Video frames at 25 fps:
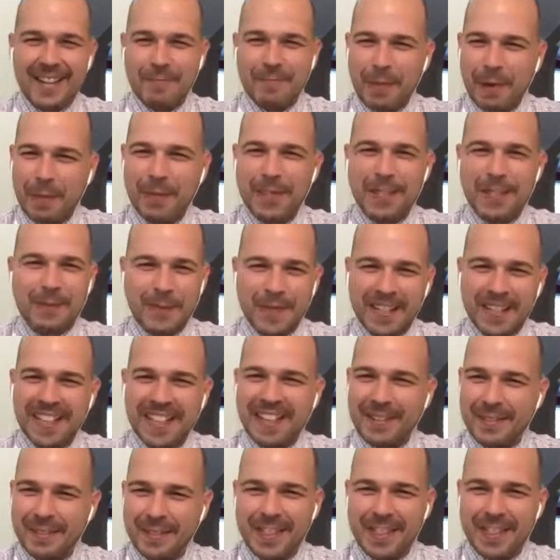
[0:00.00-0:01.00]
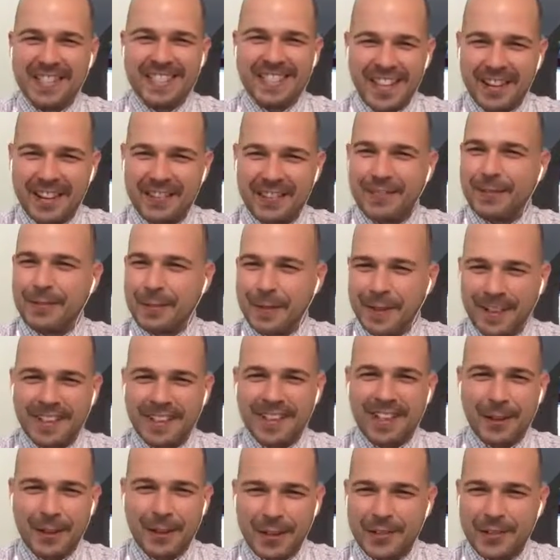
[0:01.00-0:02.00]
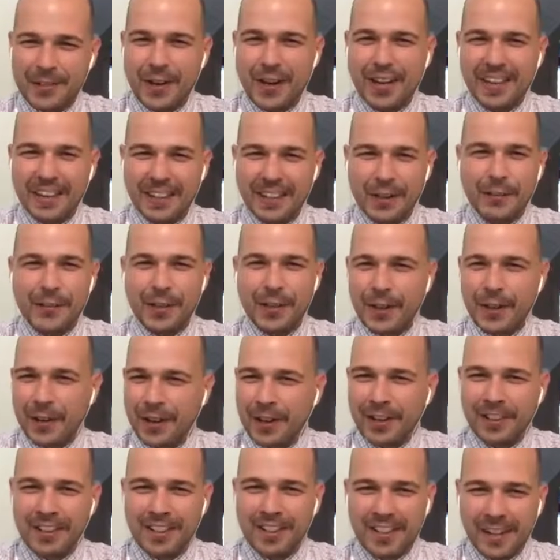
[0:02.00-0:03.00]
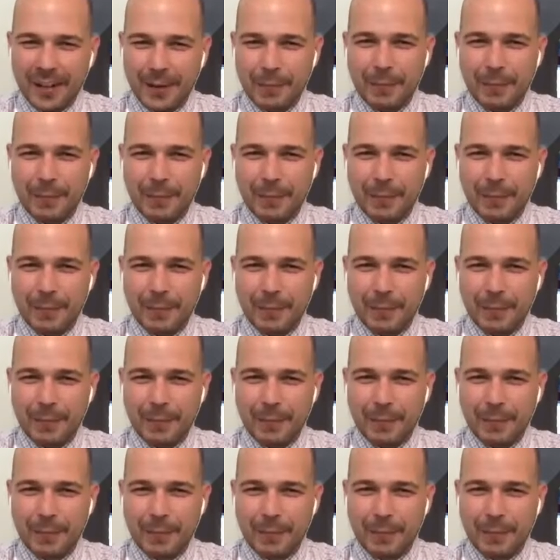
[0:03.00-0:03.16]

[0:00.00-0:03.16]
public speaking, it's tough. But I try to get over the hurdle.